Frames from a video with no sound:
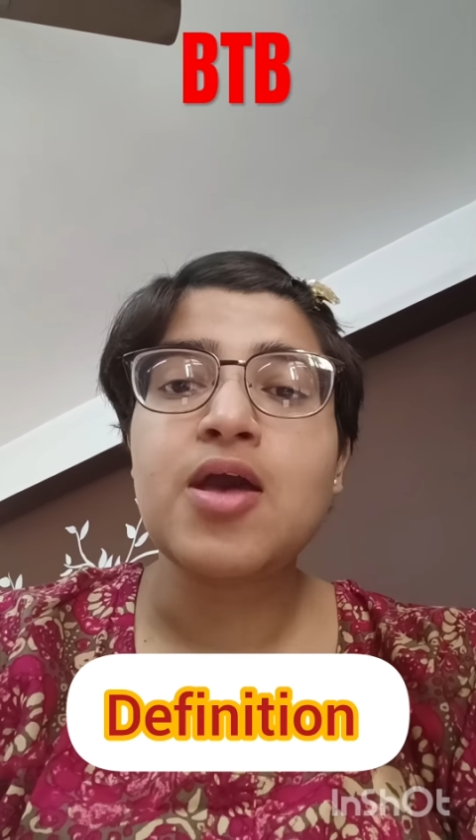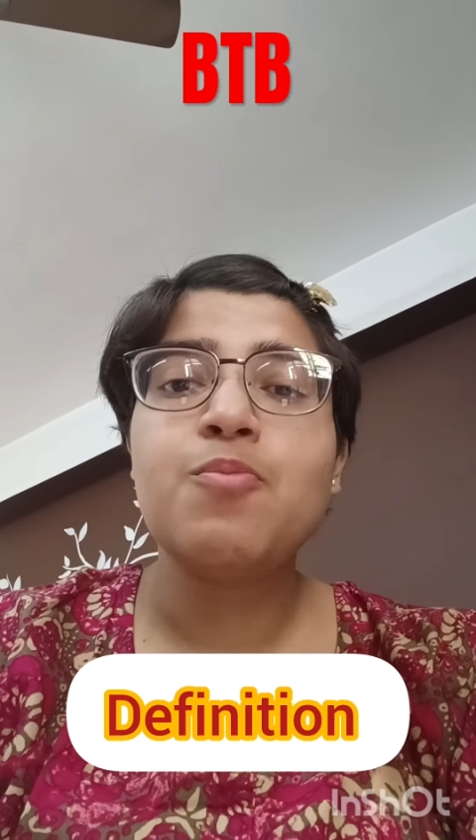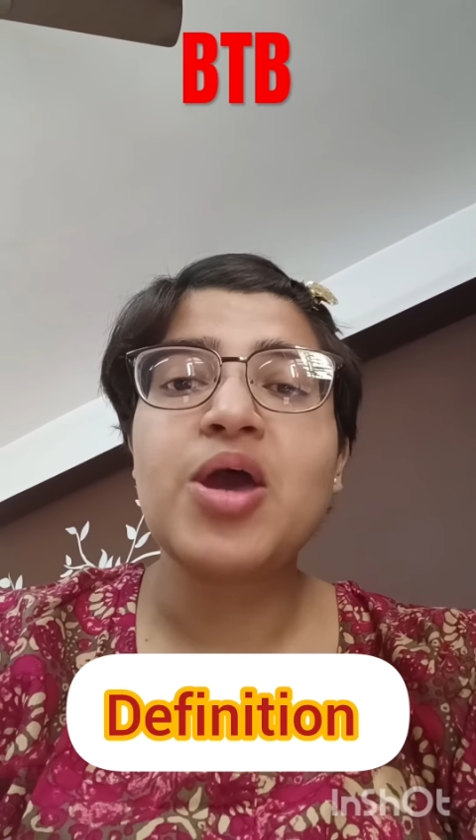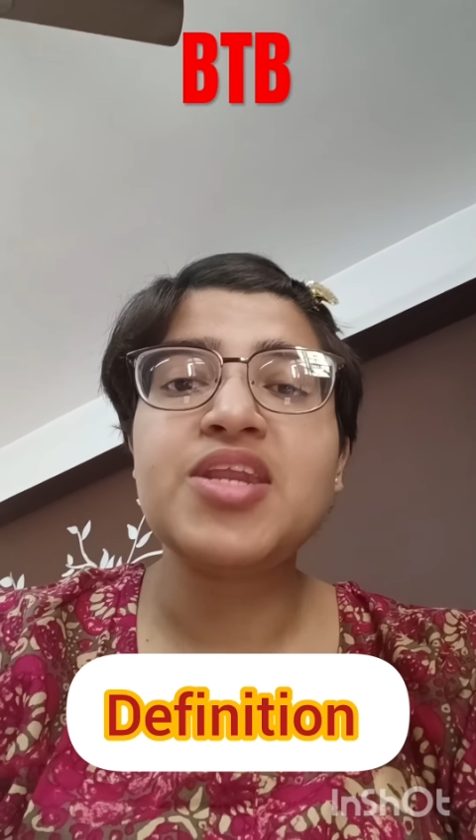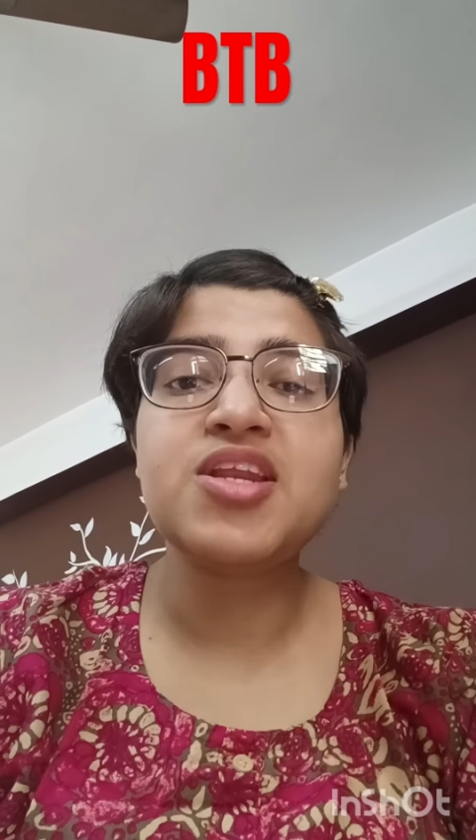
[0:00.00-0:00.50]

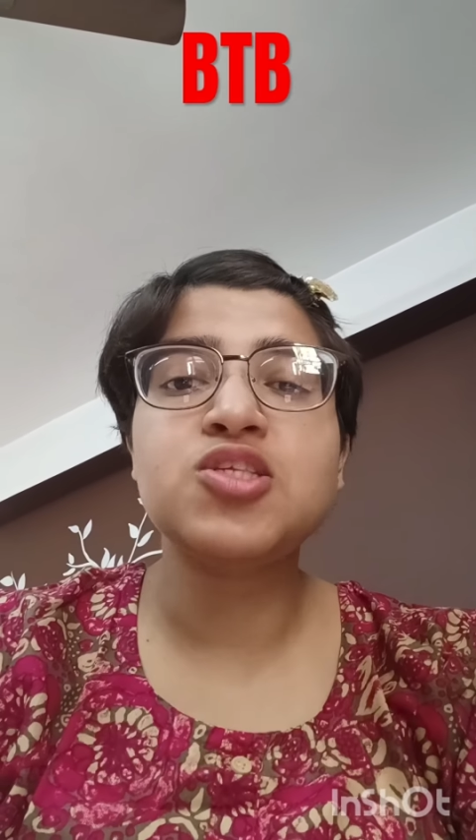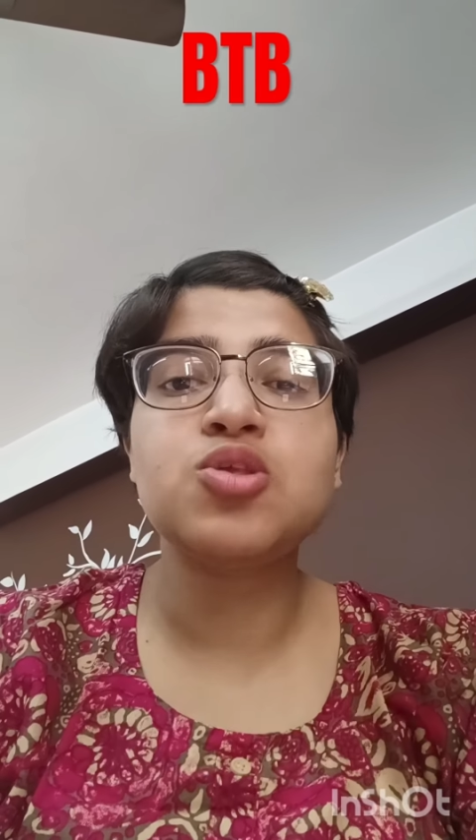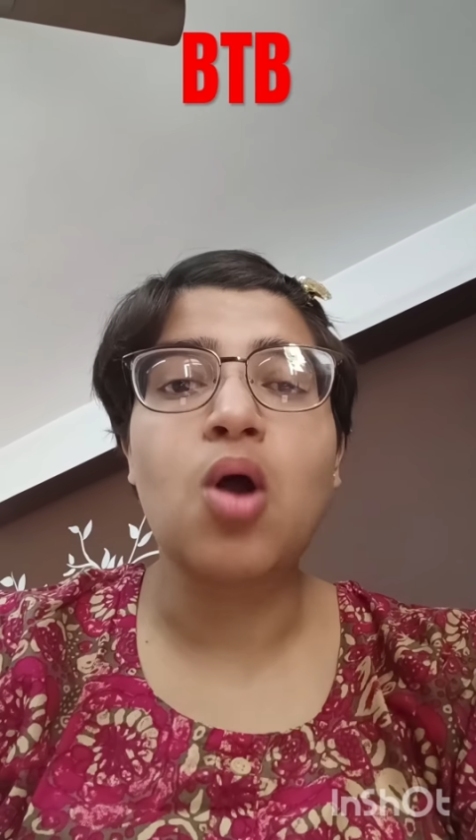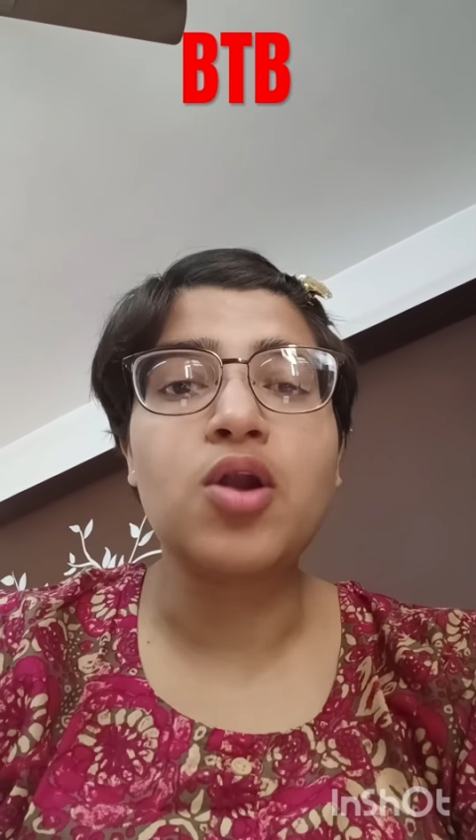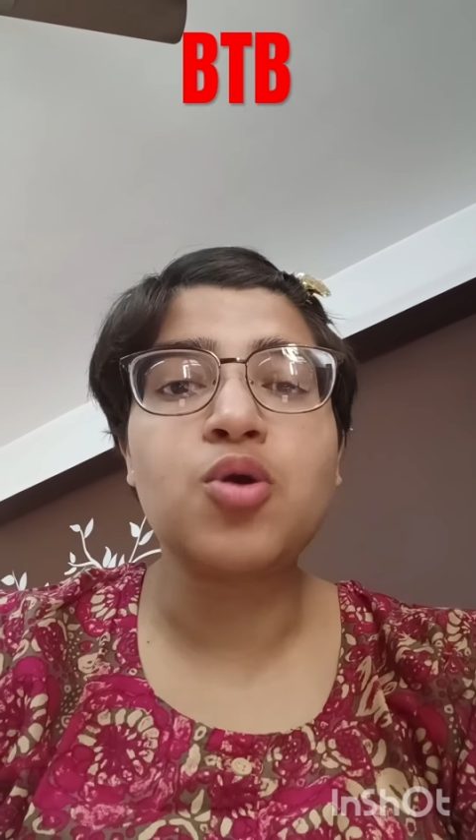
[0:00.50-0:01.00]
when it is
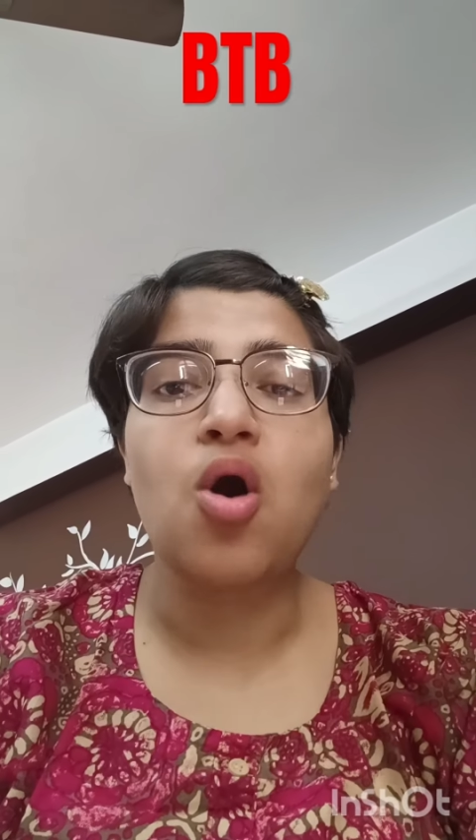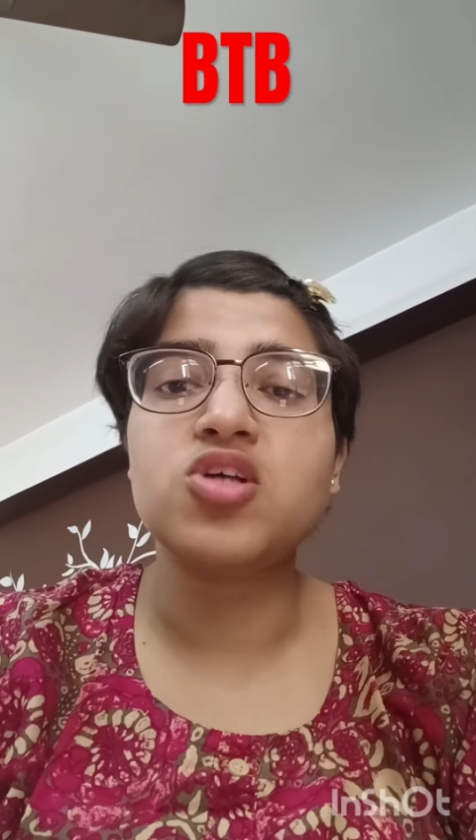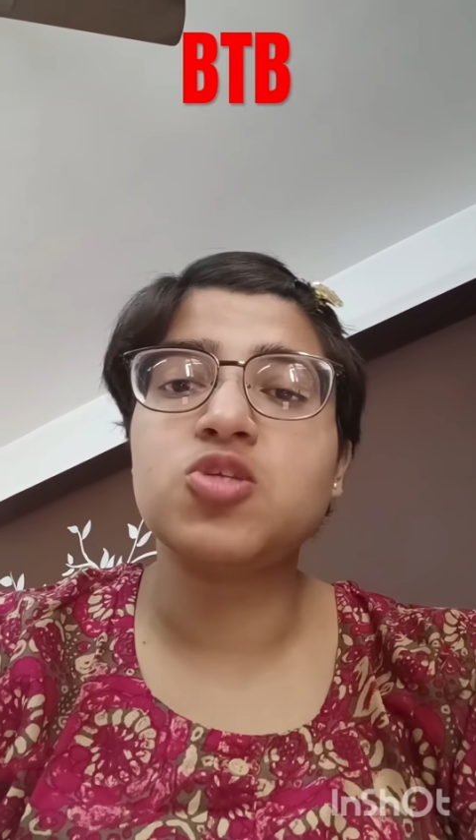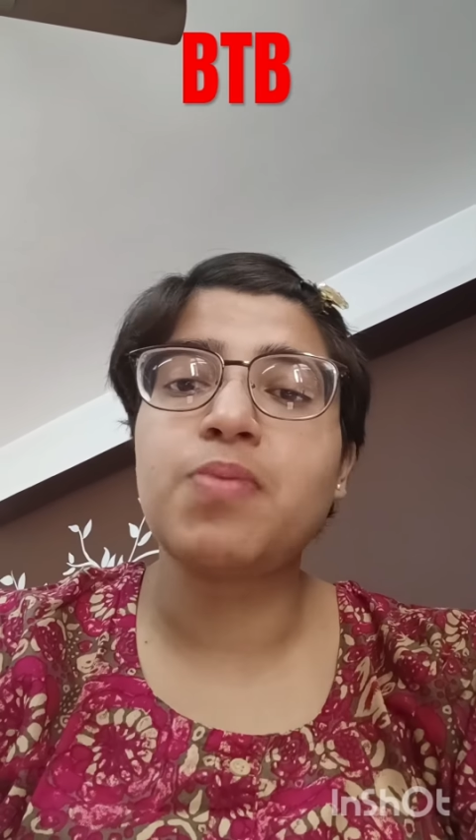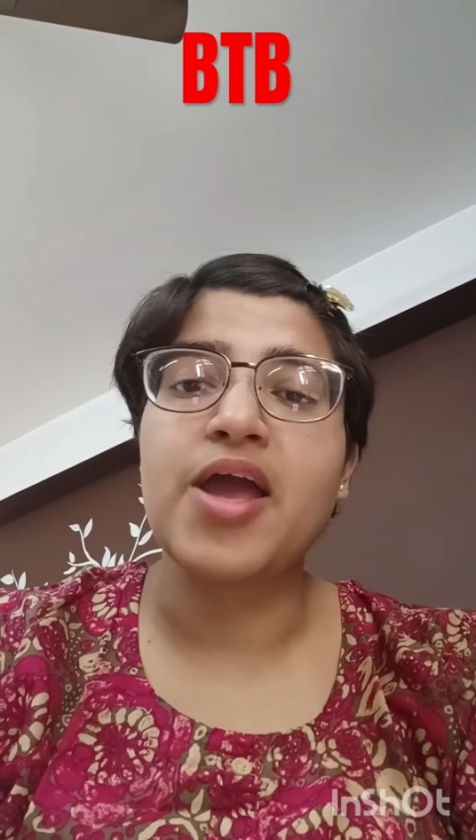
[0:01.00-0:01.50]
not
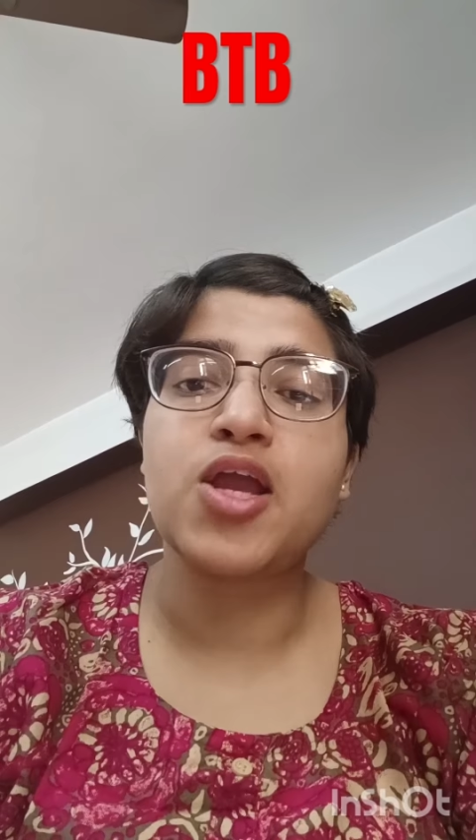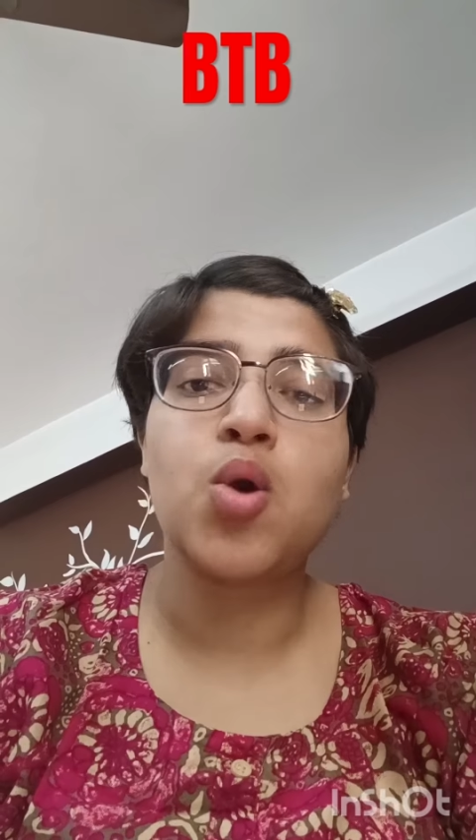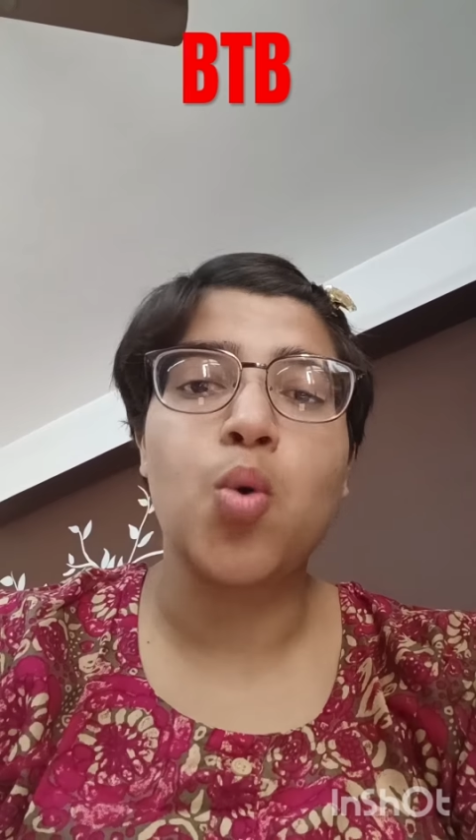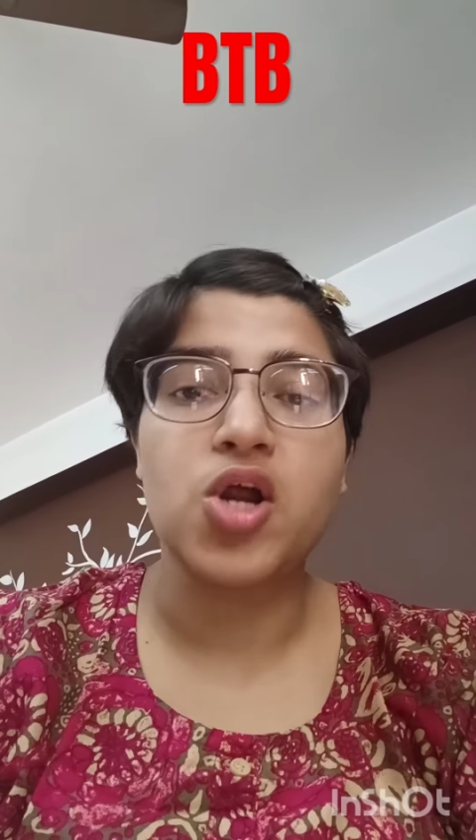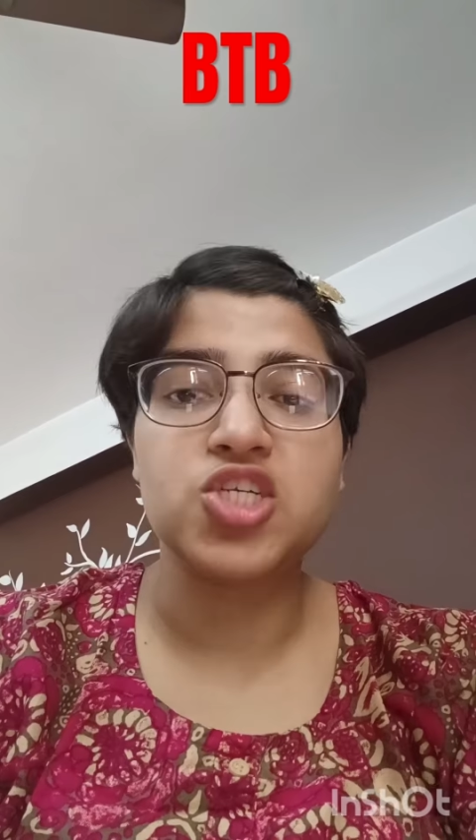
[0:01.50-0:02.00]
caused by
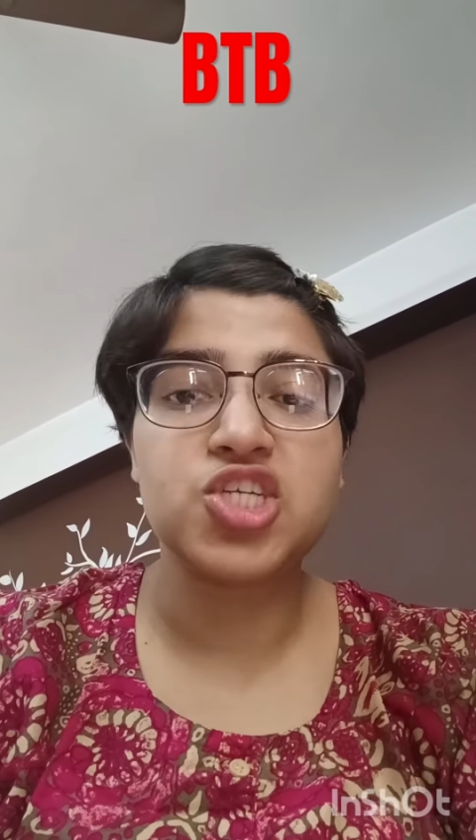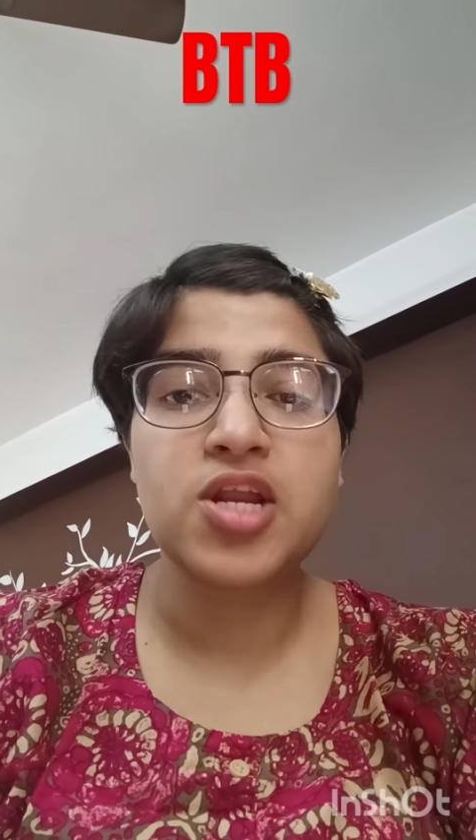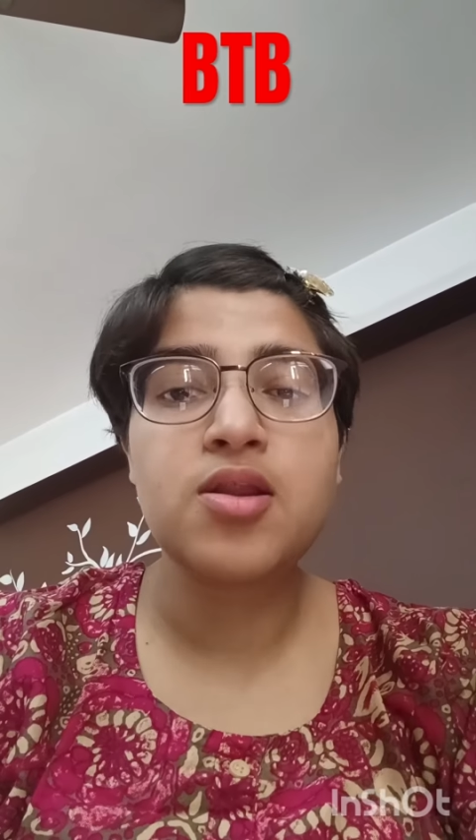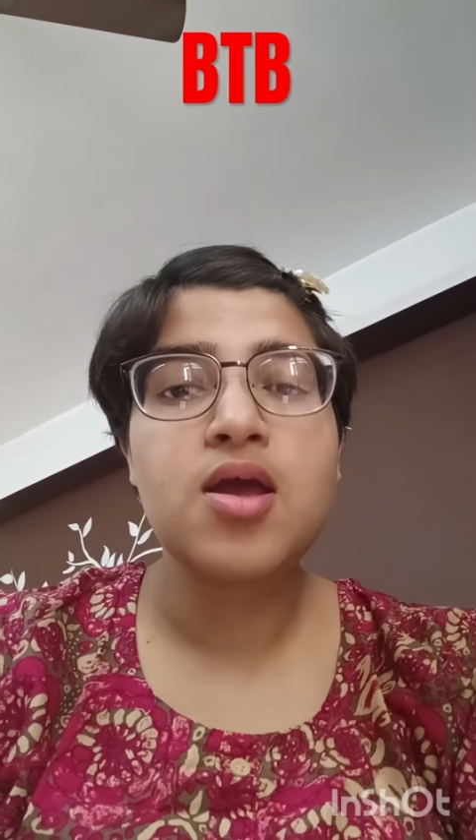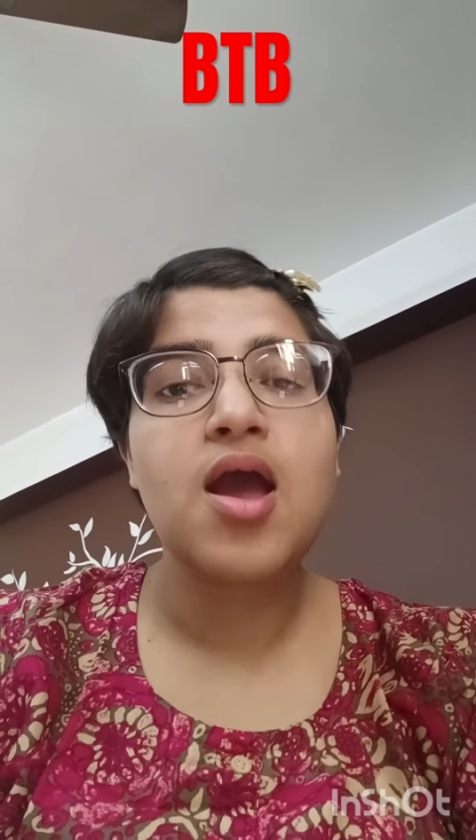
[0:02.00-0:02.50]
coercion,